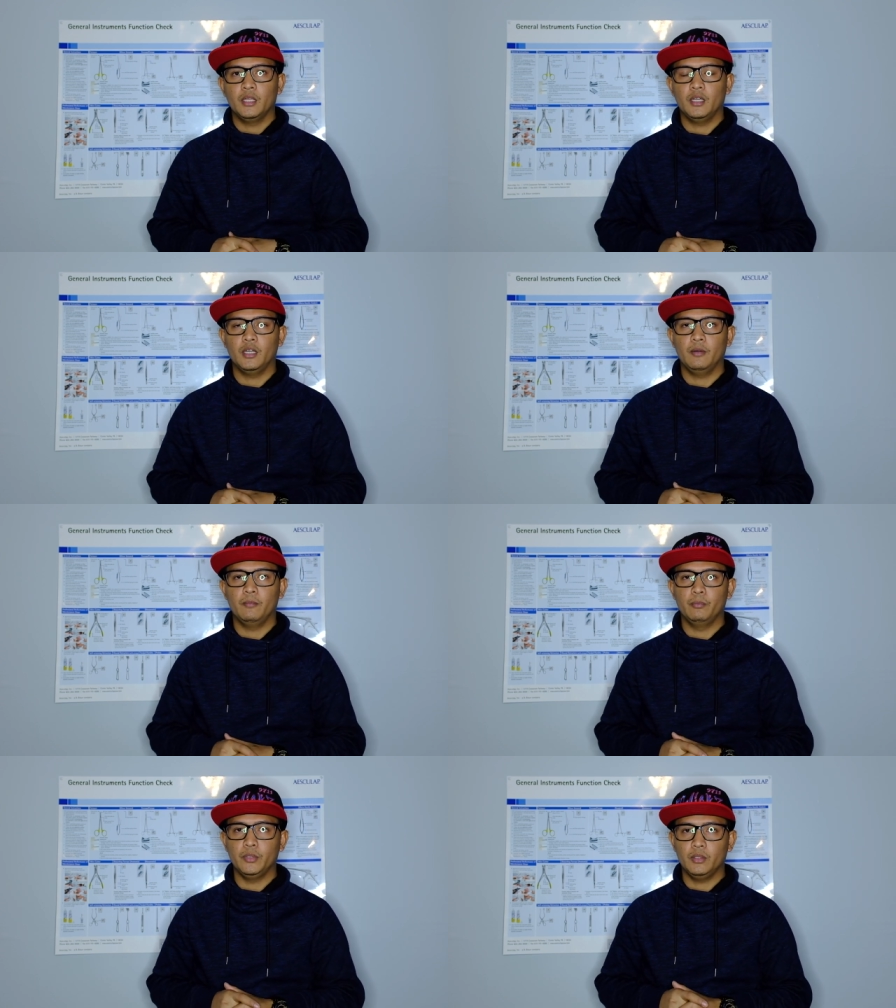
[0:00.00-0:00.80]

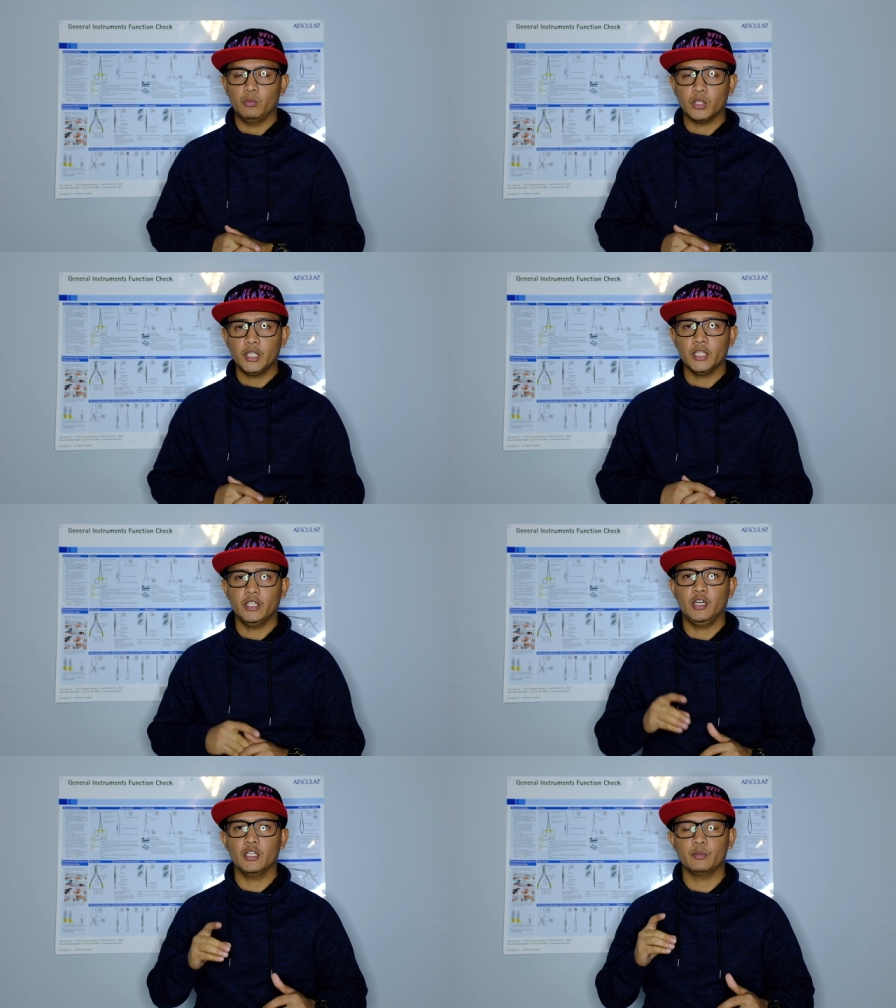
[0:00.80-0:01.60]
working in
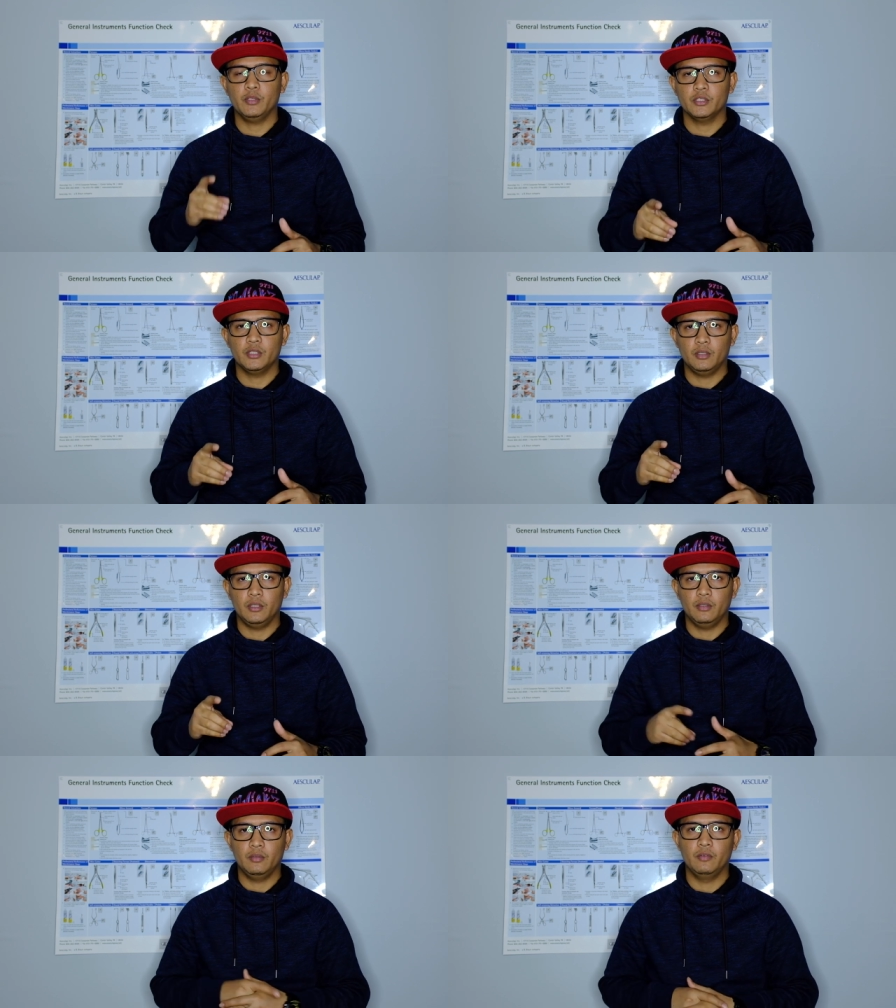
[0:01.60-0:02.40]
the hospital is
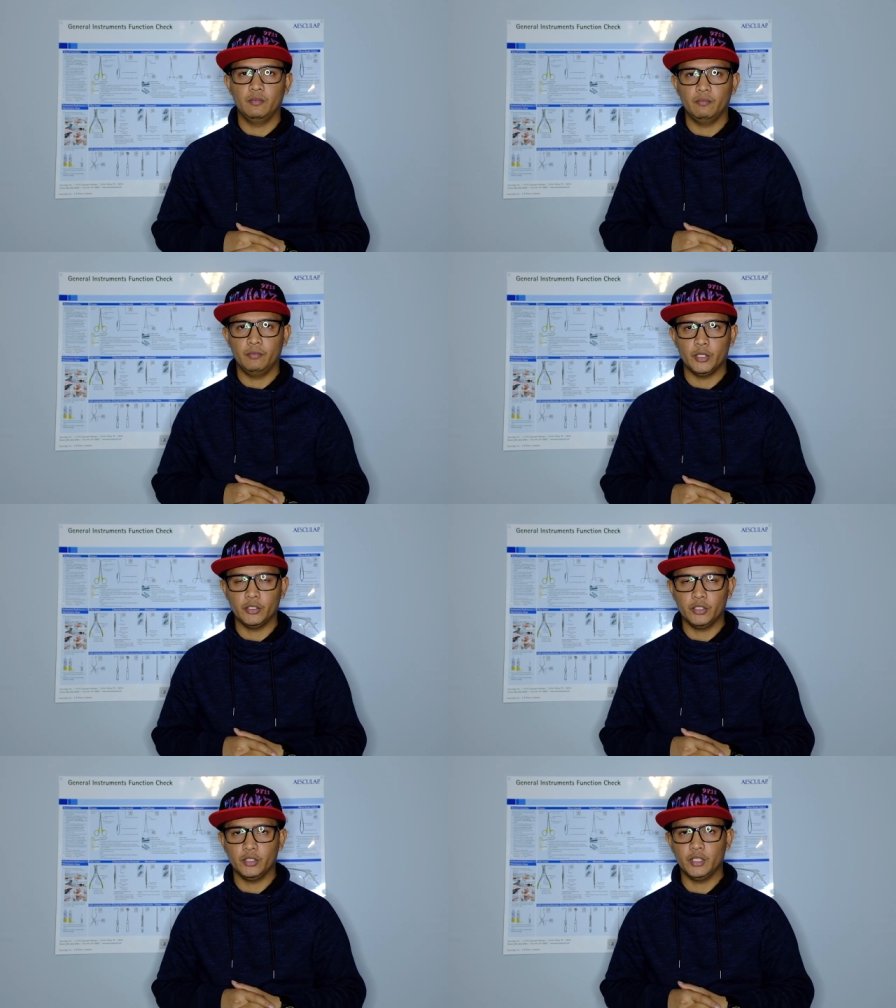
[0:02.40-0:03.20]
a very
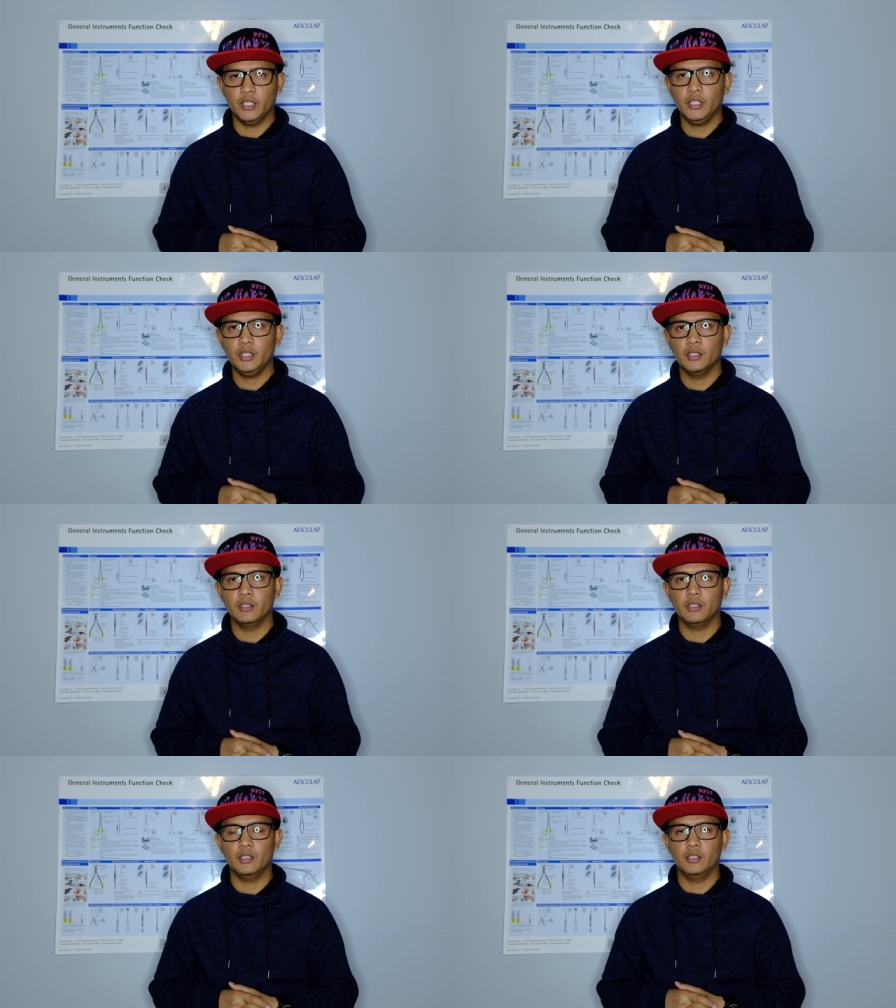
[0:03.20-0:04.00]
good thing,
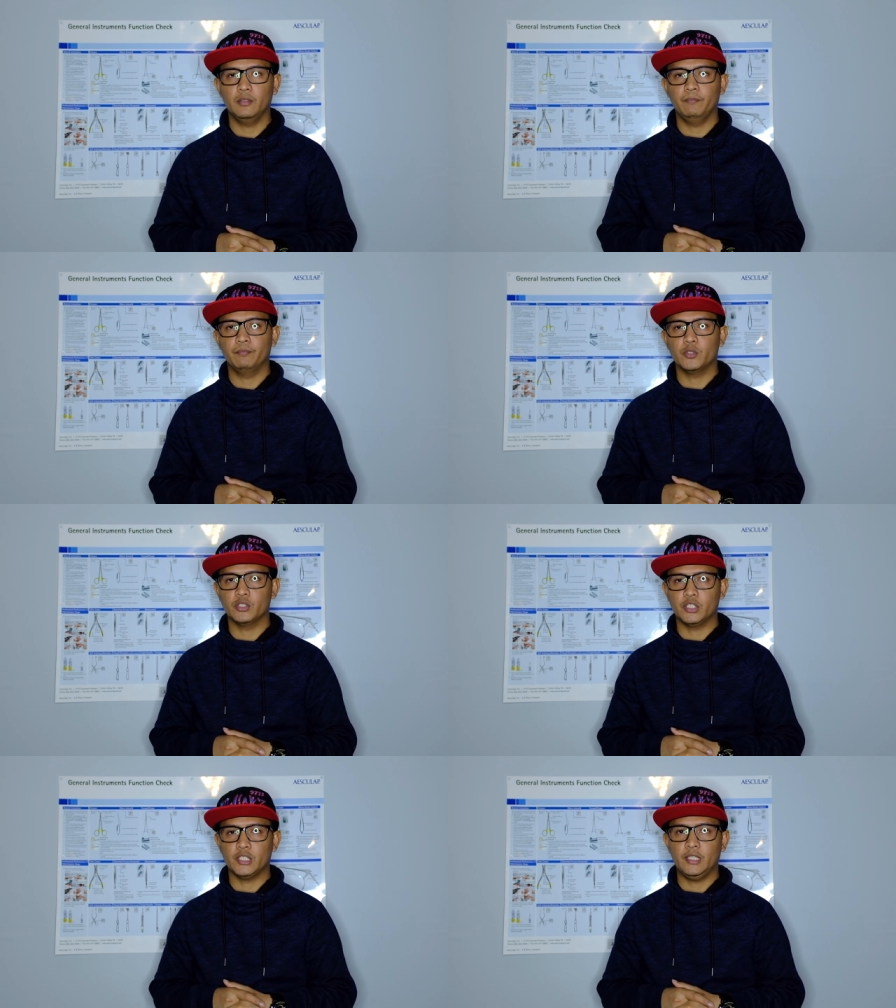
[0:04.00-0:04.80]
because
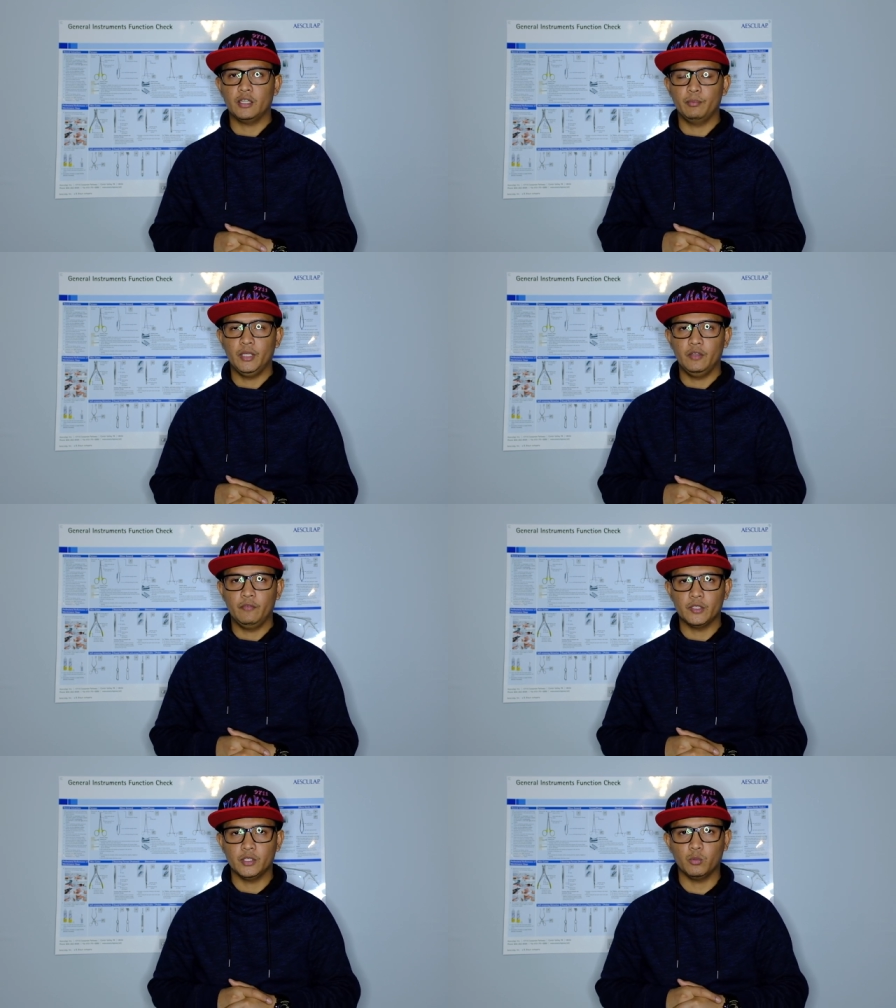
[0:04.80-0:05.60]
there's a lot of
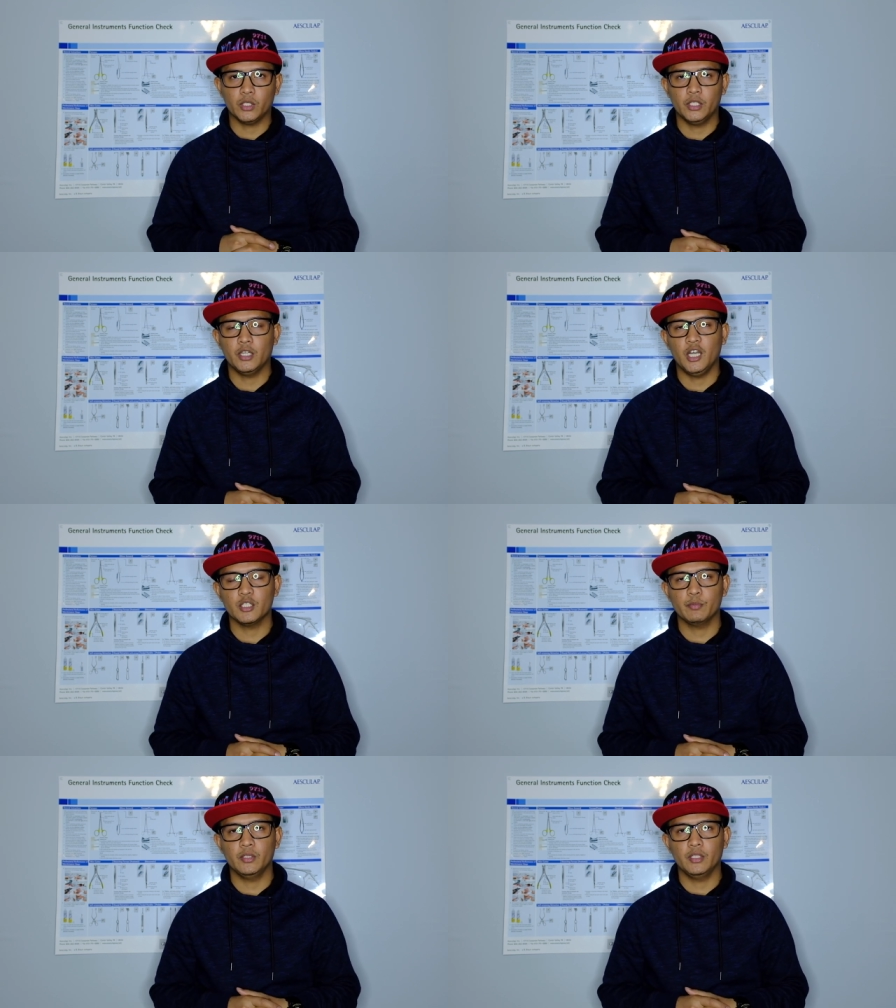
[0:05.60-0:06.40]
benefits in working
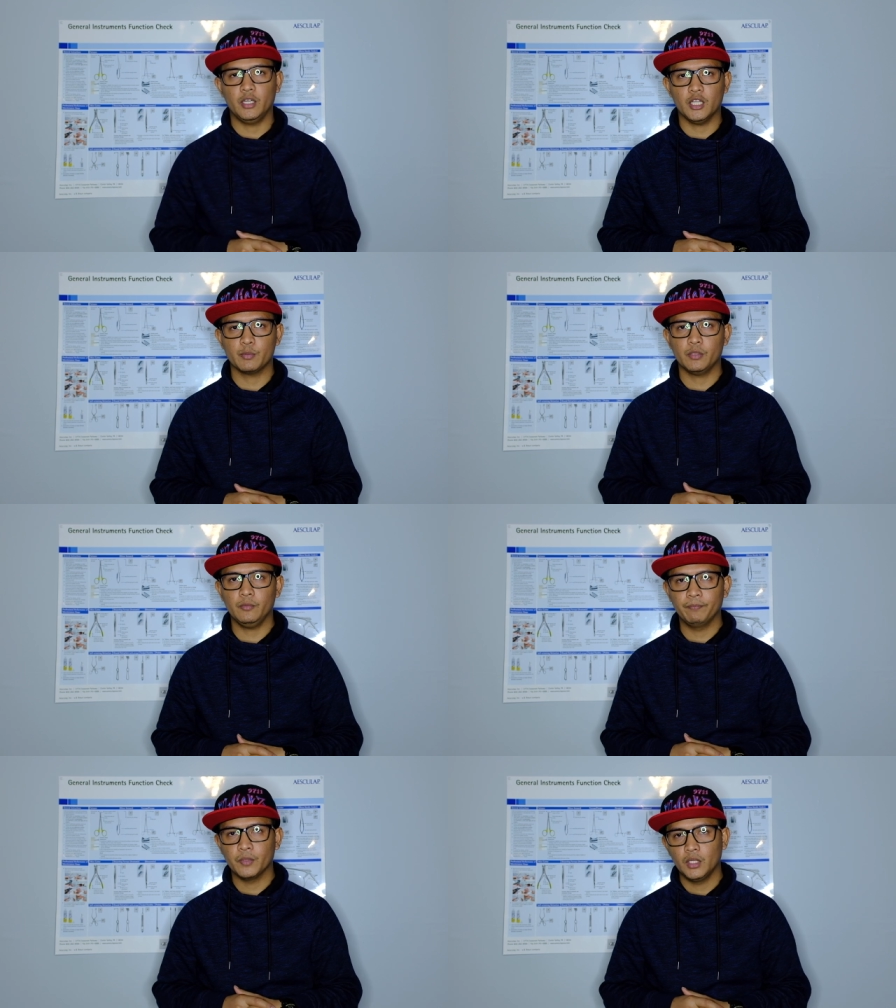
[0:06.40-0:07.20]
in the hospital.